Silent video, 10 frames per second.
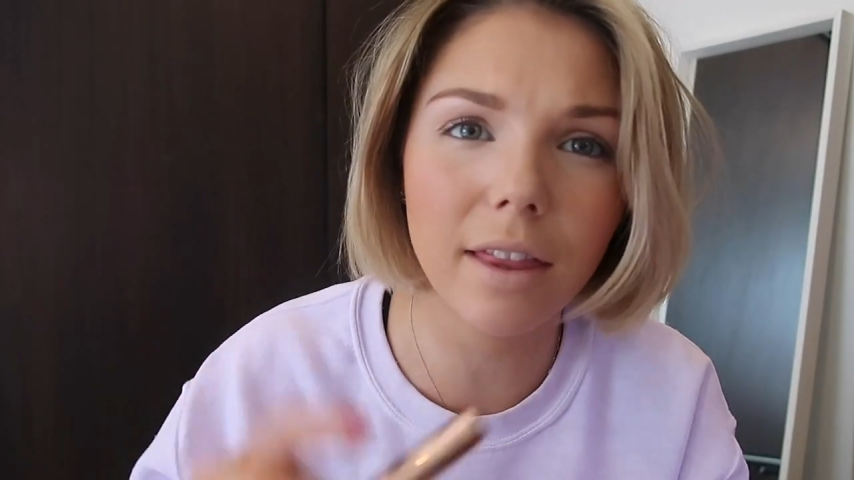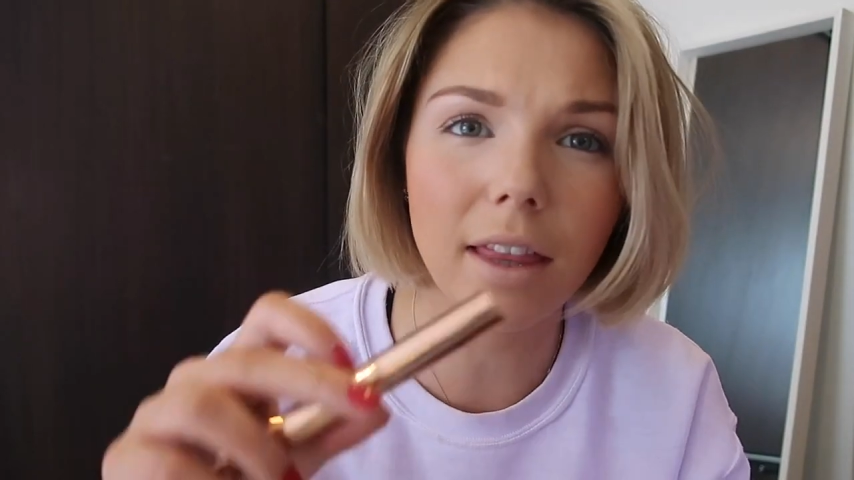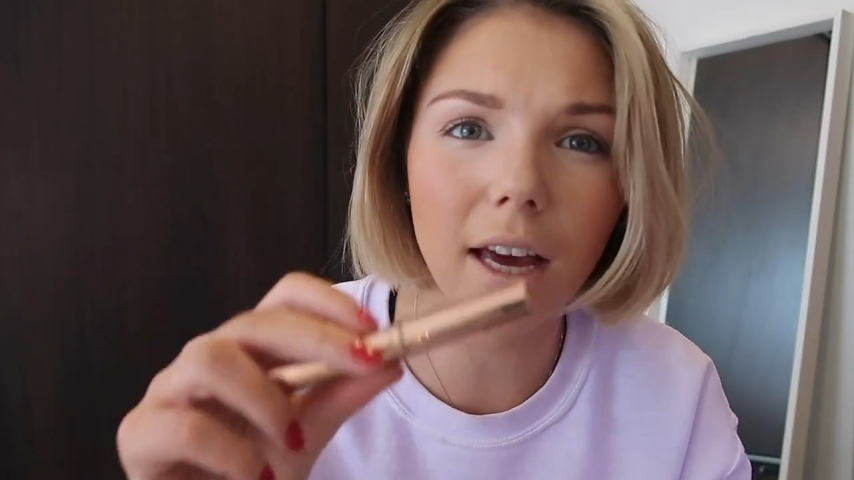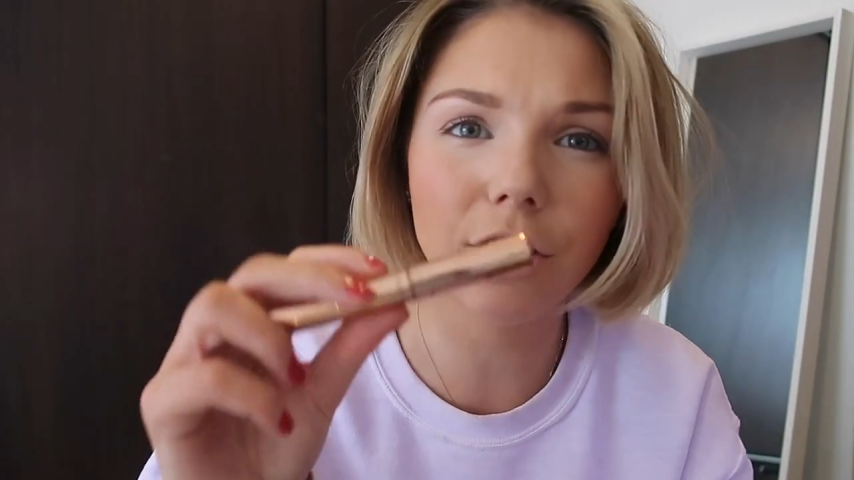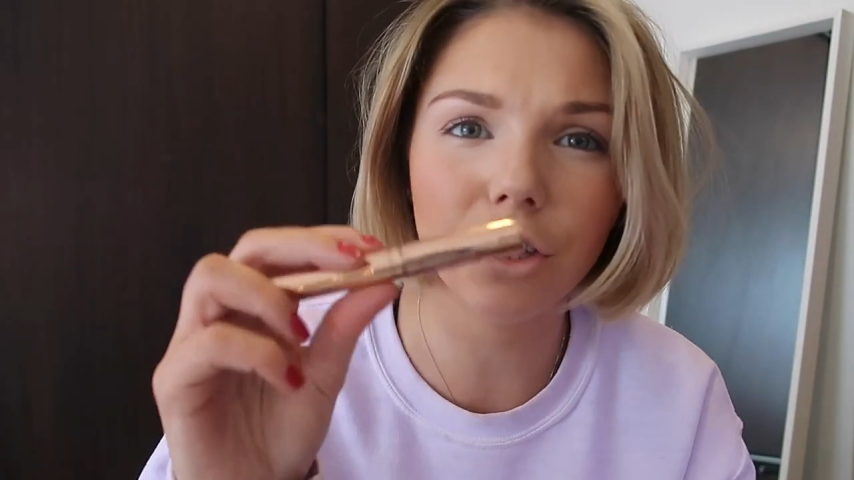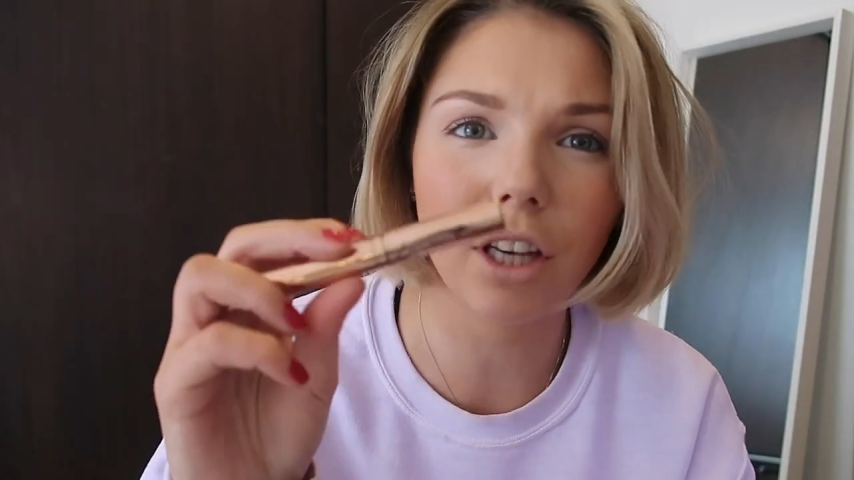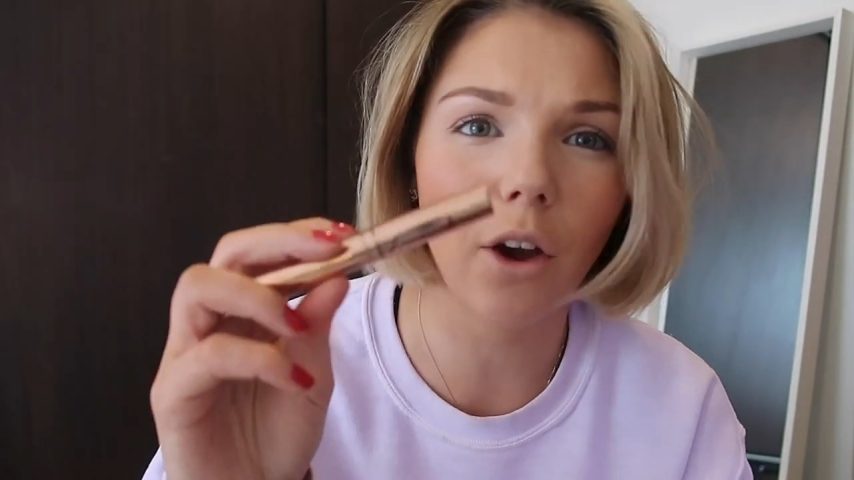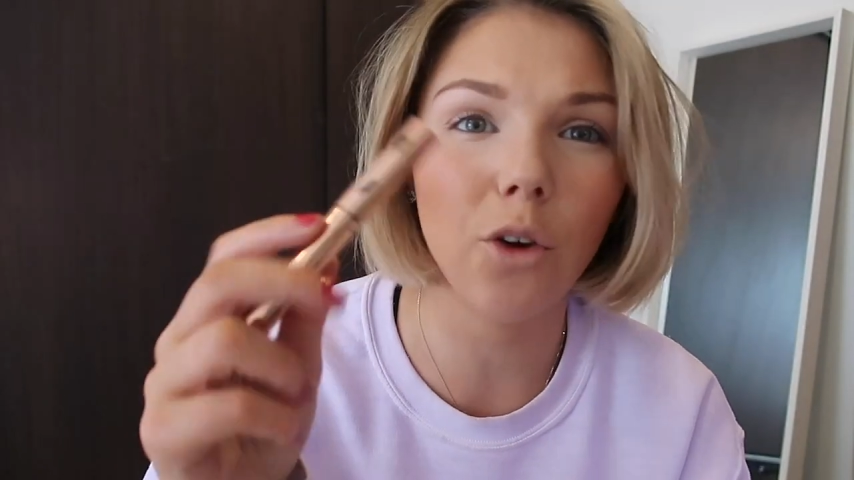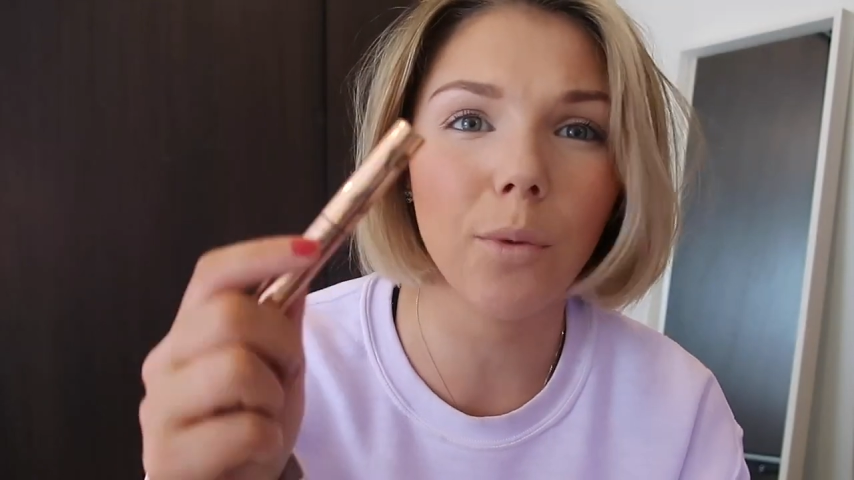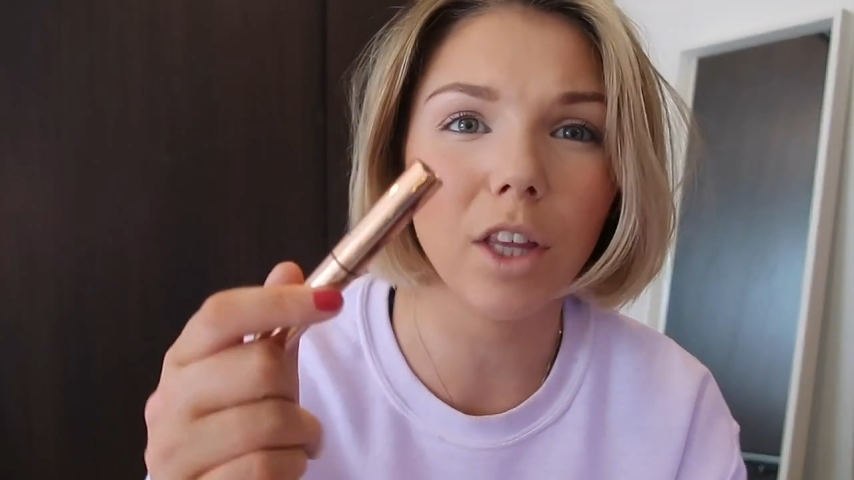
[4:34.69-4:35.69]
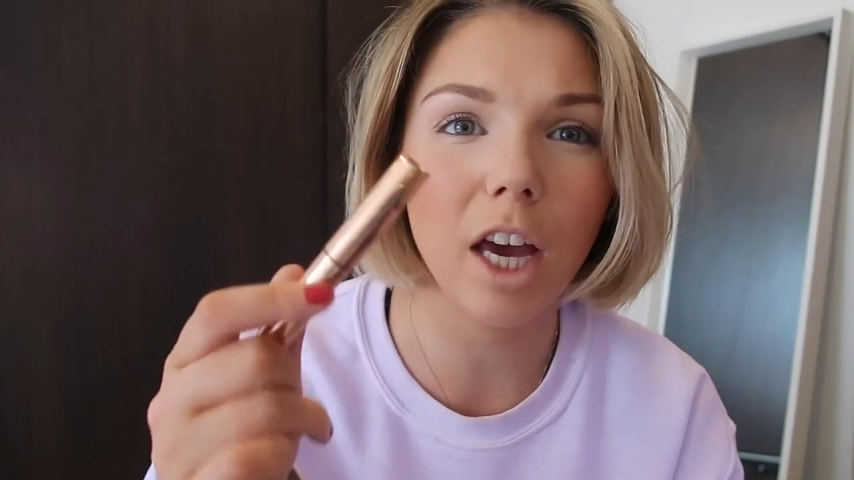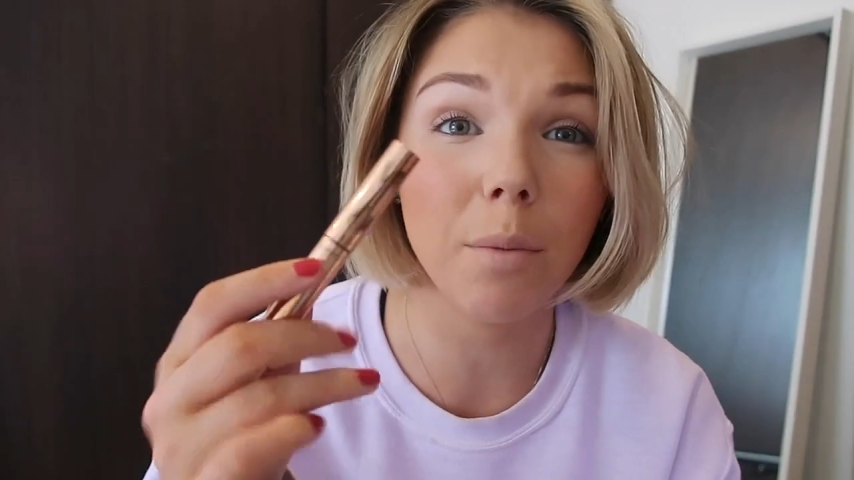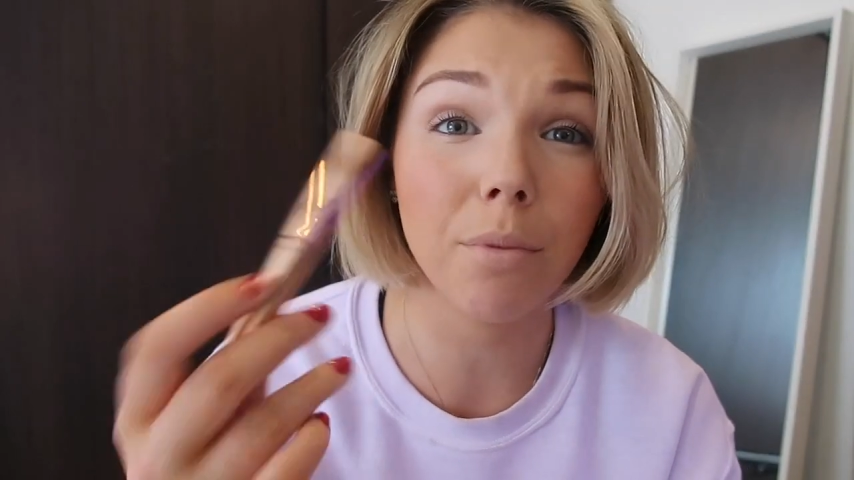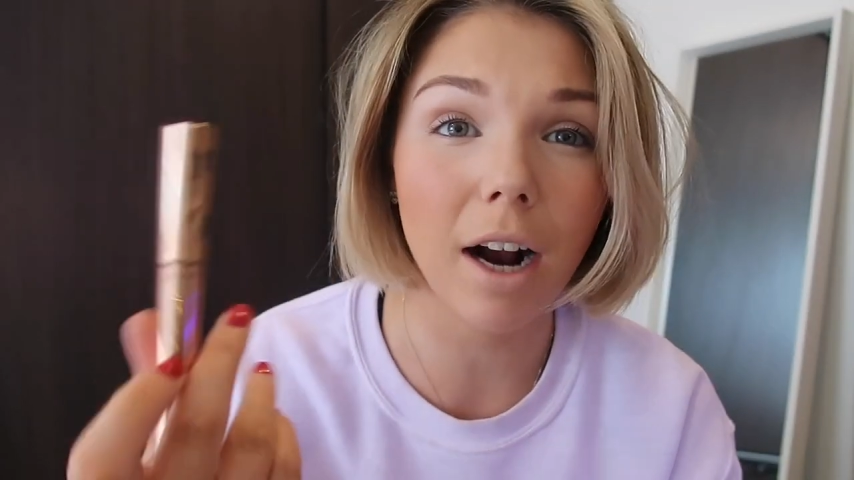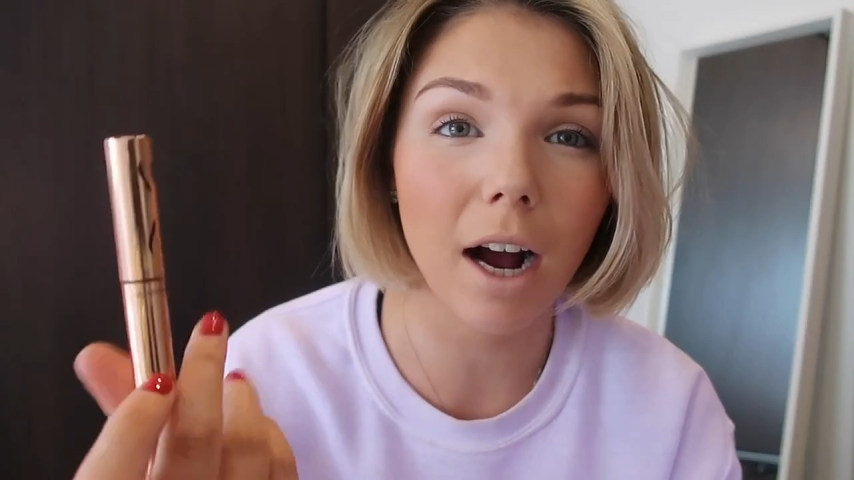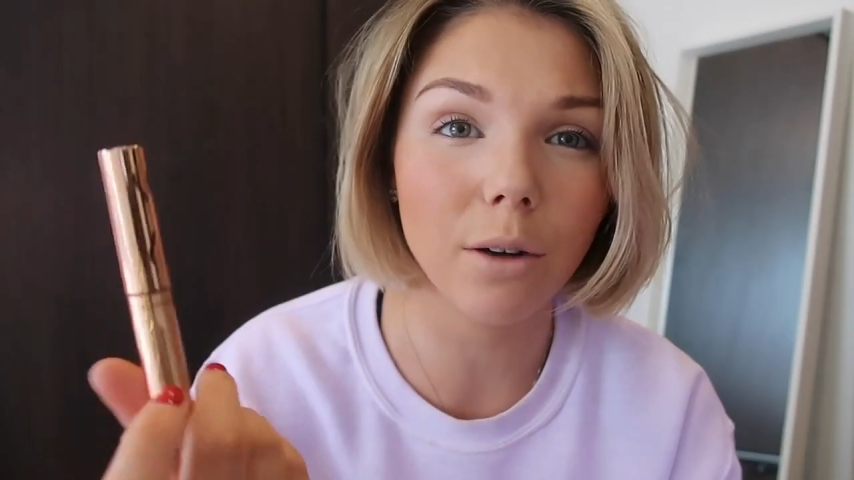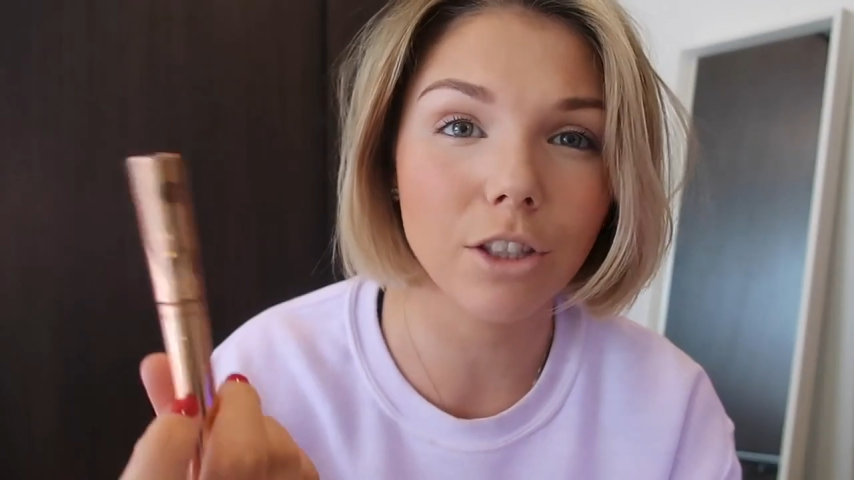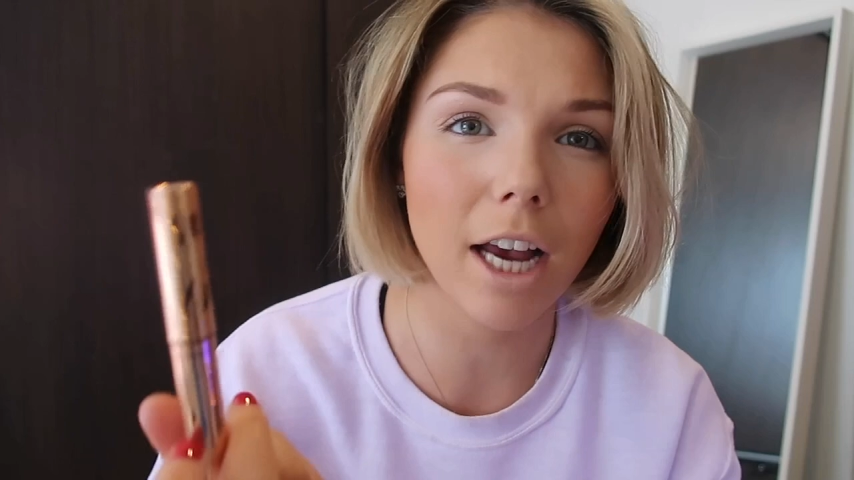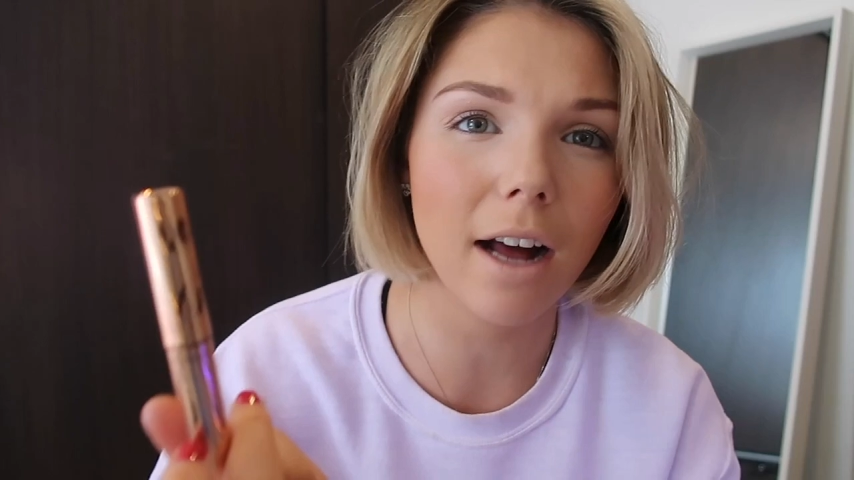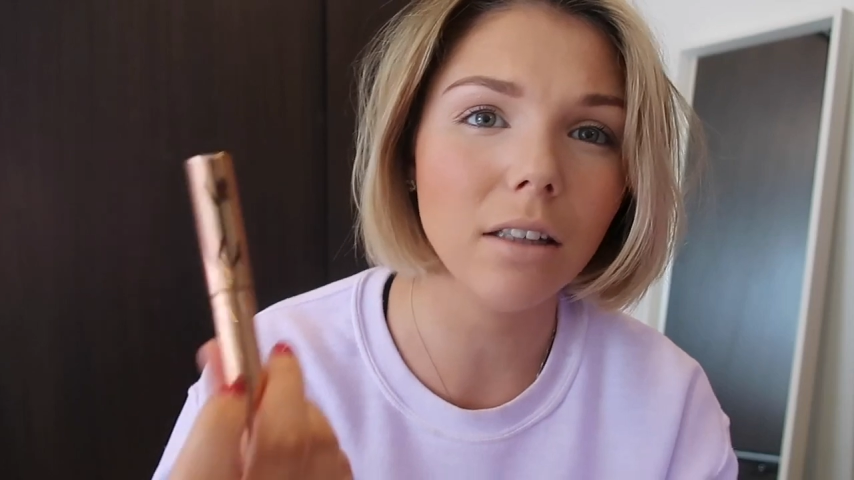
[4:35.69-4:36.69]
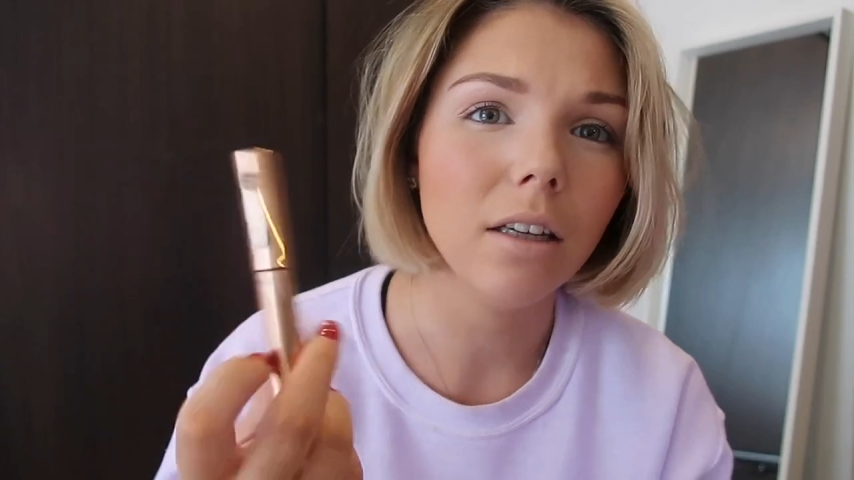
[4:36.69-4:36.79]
then just go in with a brow gel.